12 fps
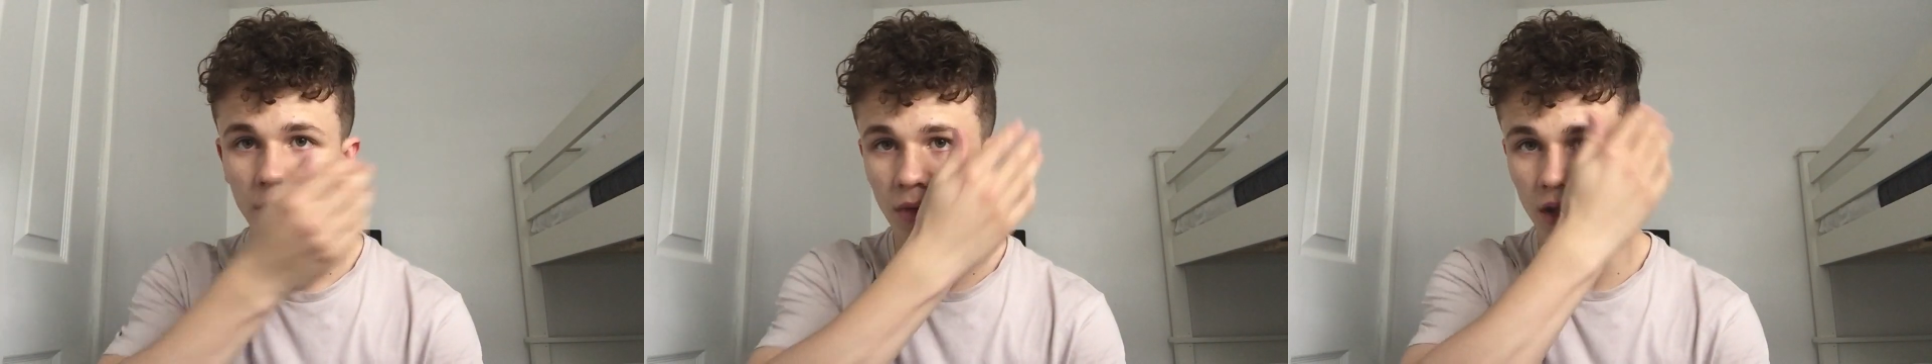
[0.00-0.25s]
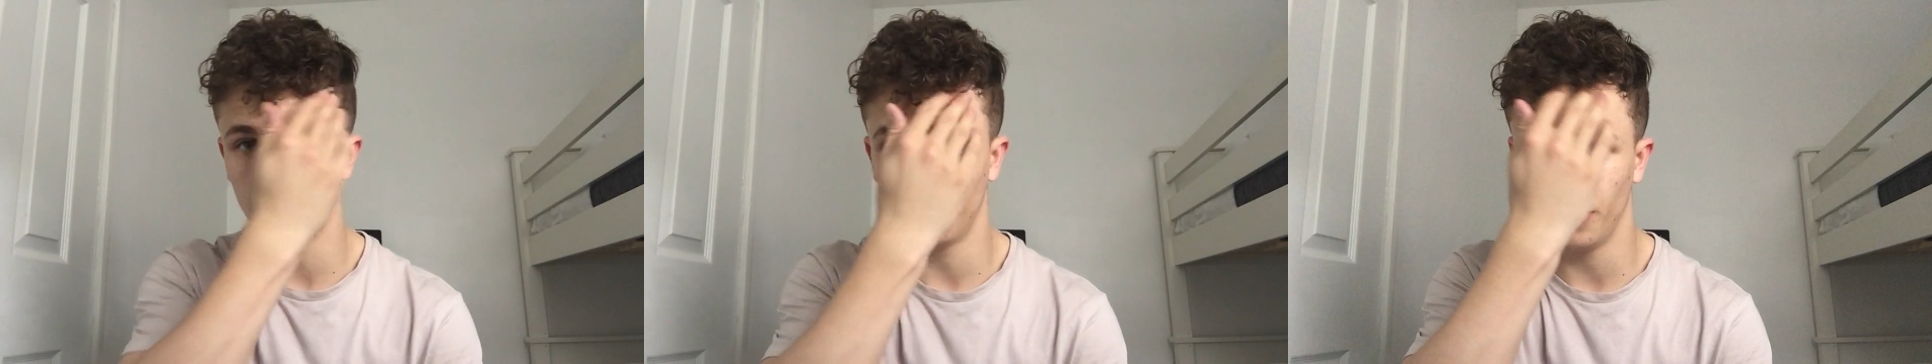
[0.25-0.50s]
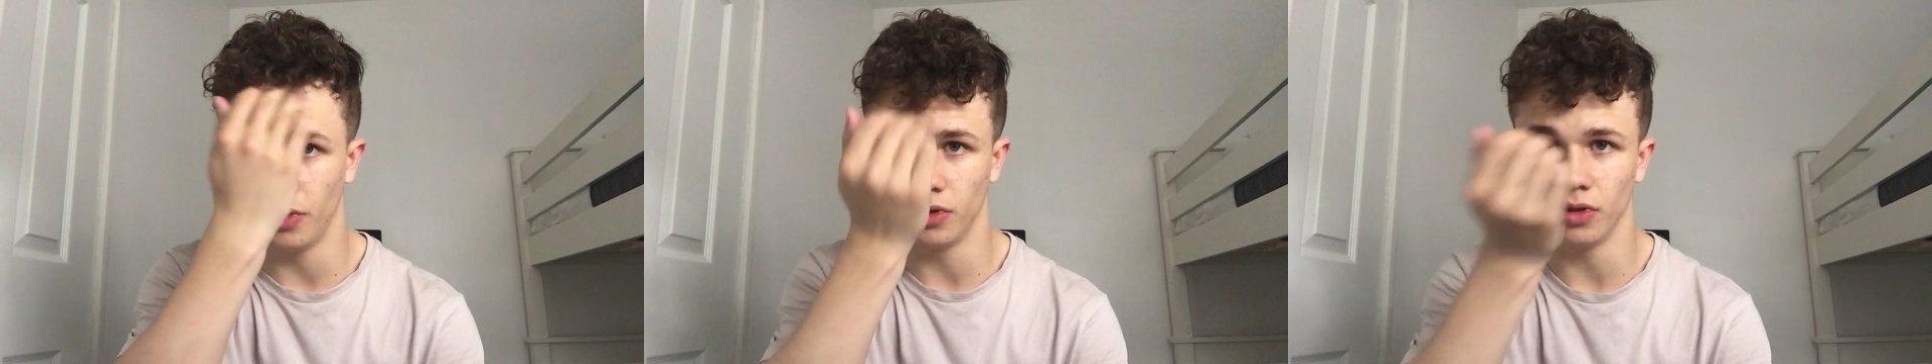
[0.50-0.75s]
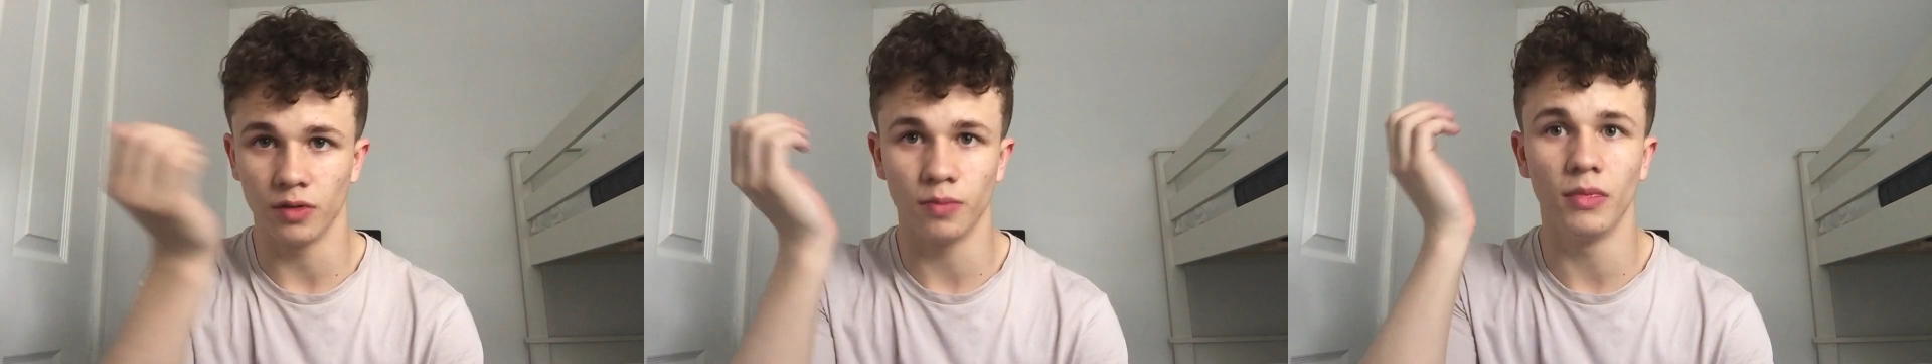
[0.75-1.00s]
my computer
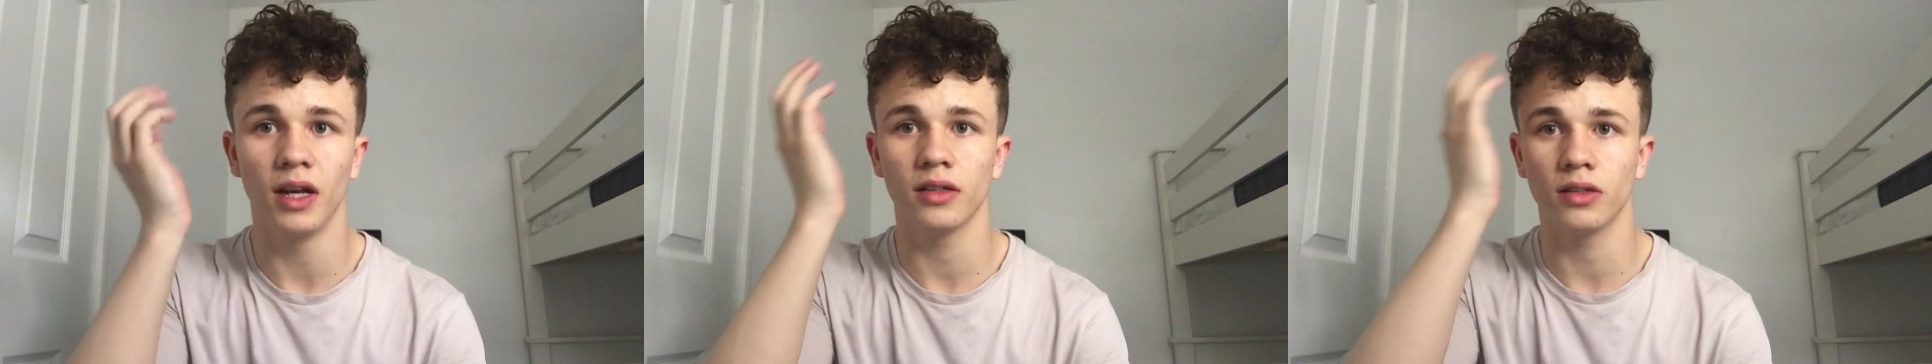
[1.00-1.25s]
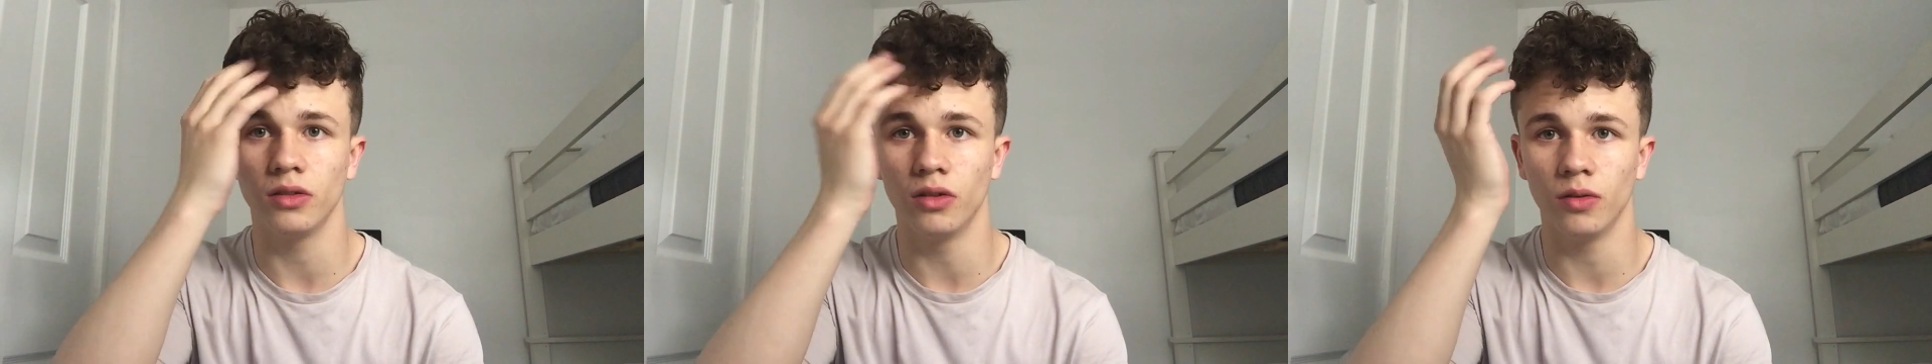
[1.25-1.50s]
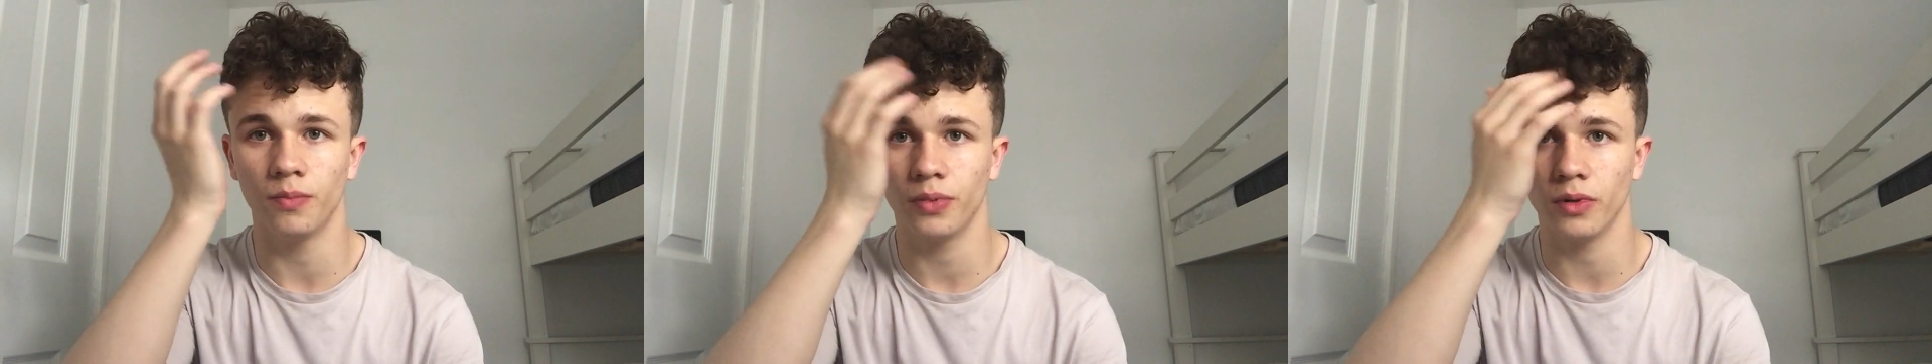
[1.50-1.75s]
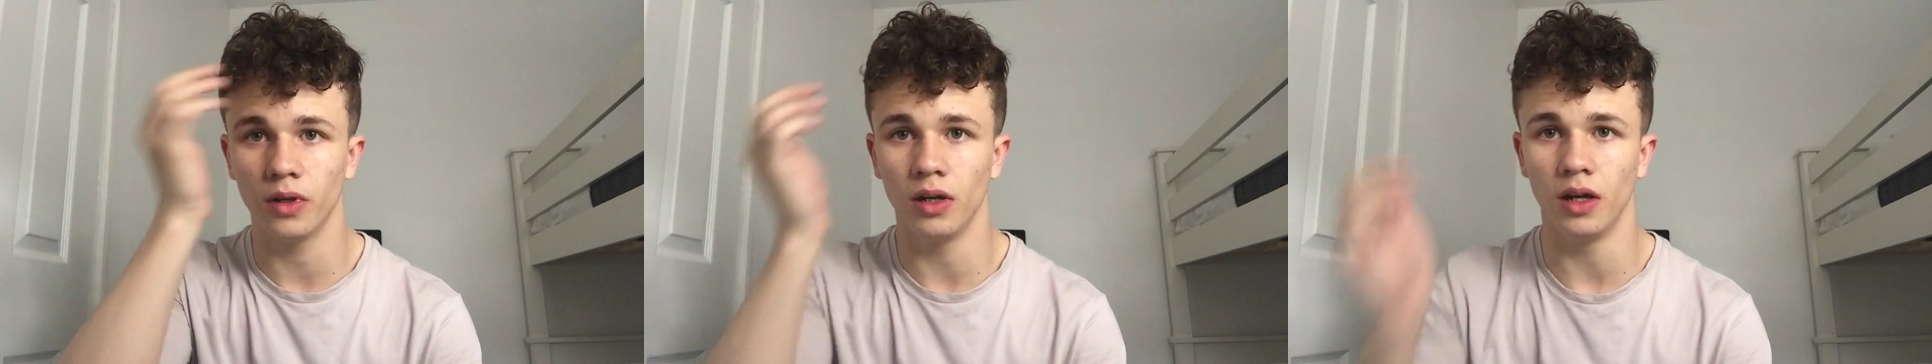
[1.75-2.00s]
just messed up.
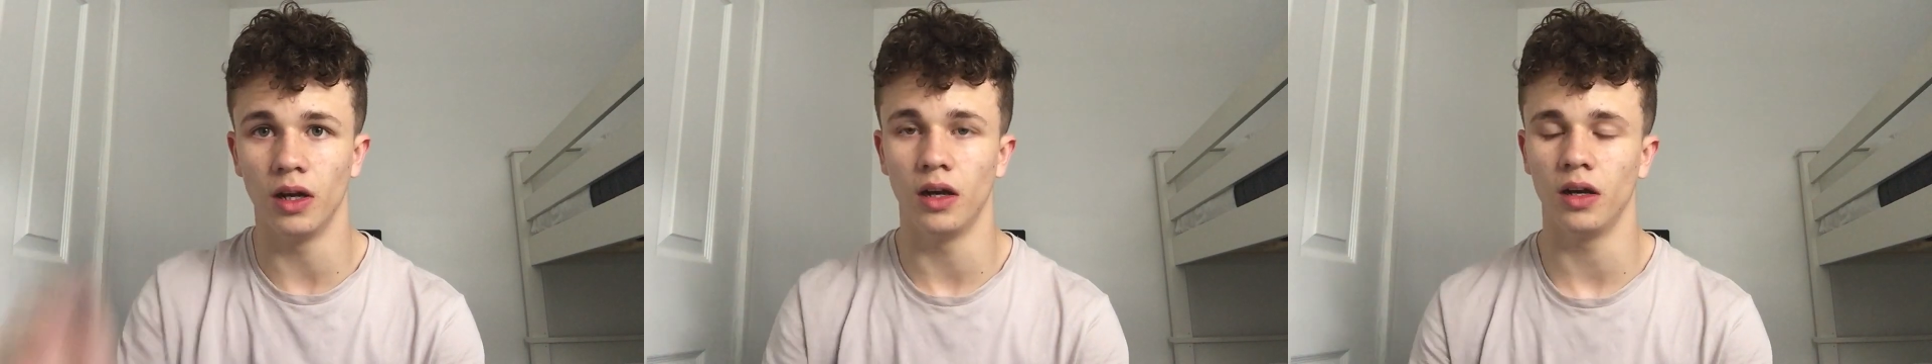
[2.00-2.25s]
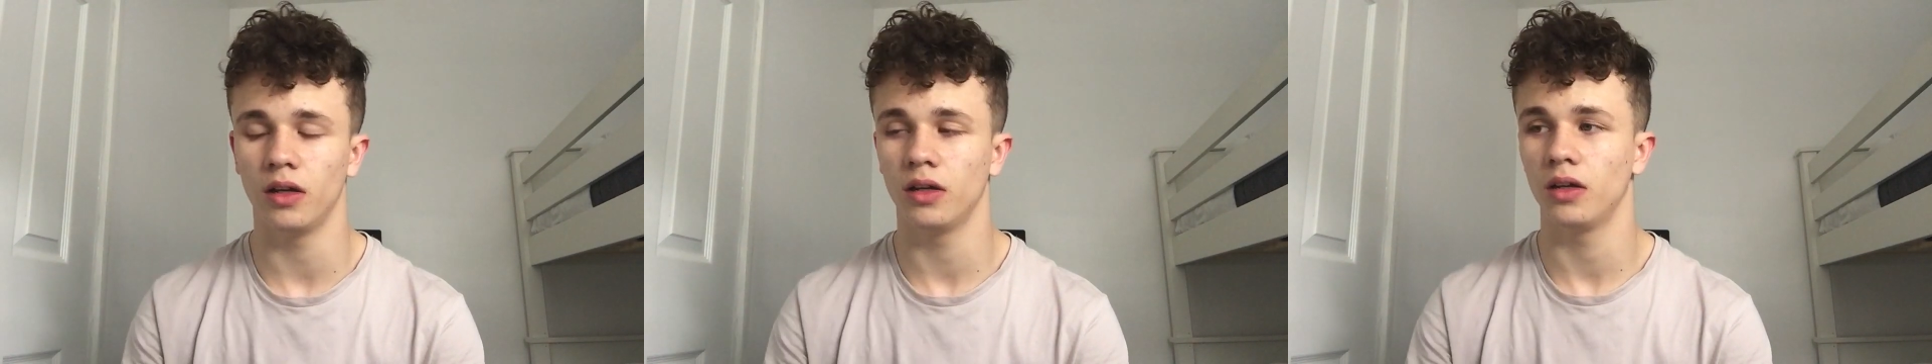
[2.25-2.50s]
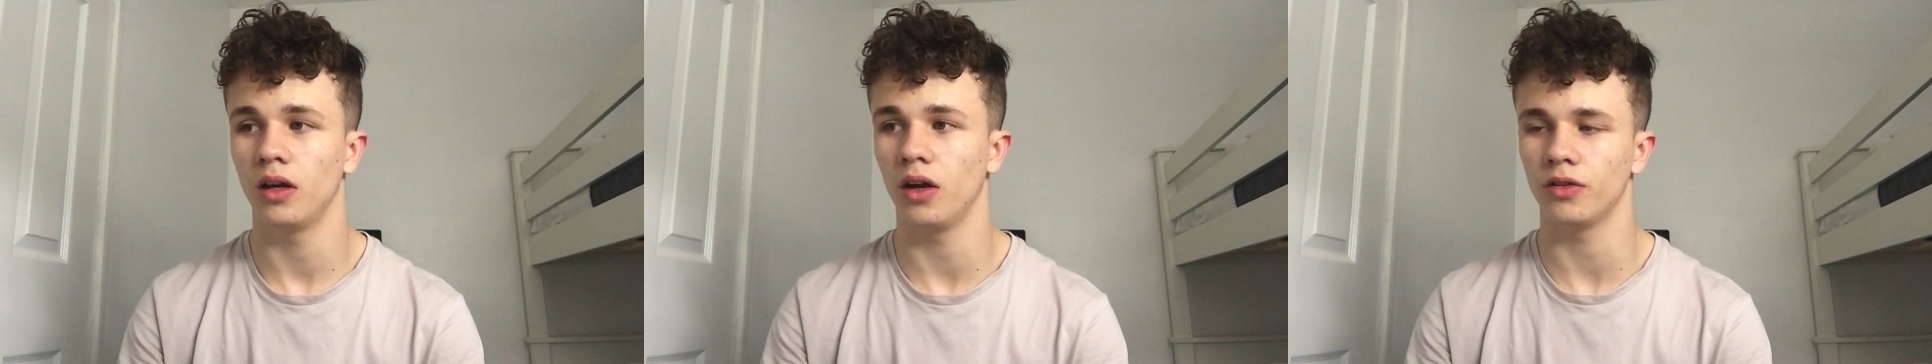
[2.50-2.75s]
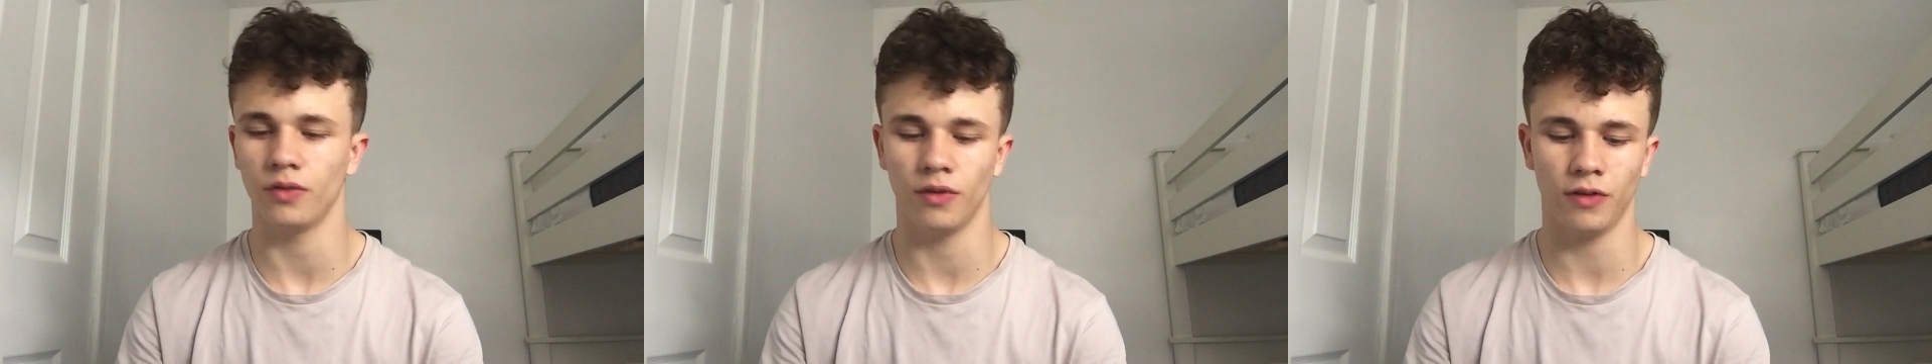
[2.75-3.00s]
Uh,
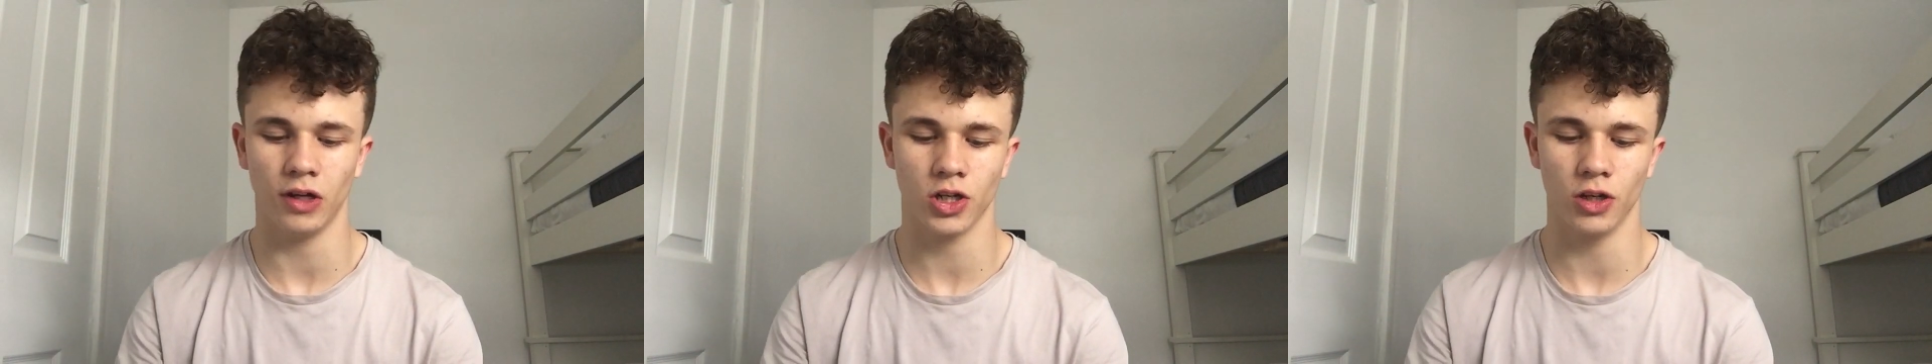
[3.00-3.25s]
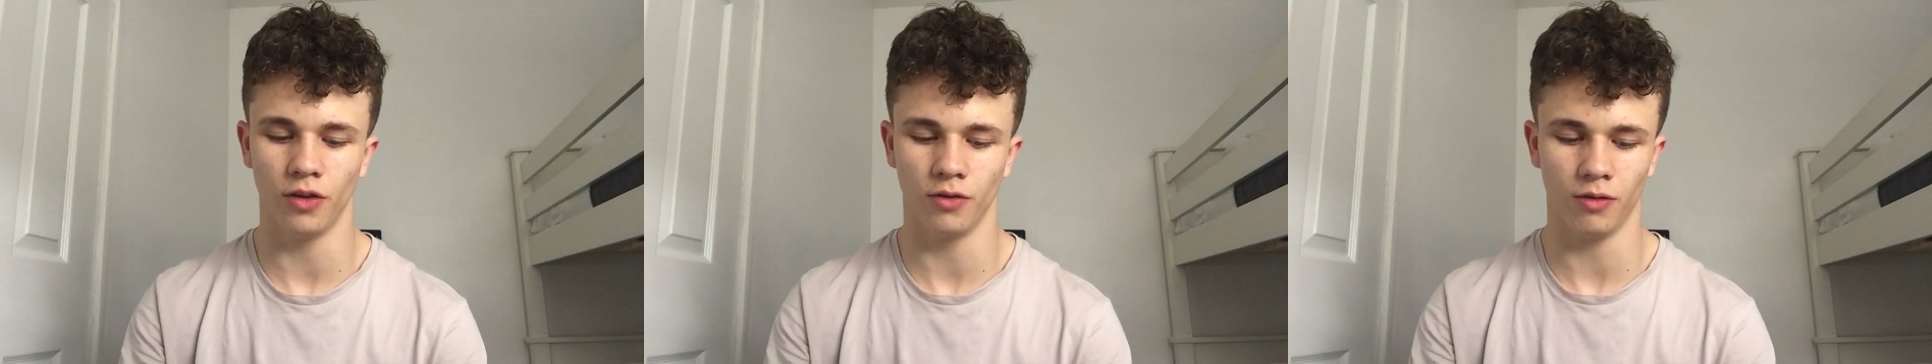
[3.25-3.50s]
I was refreshing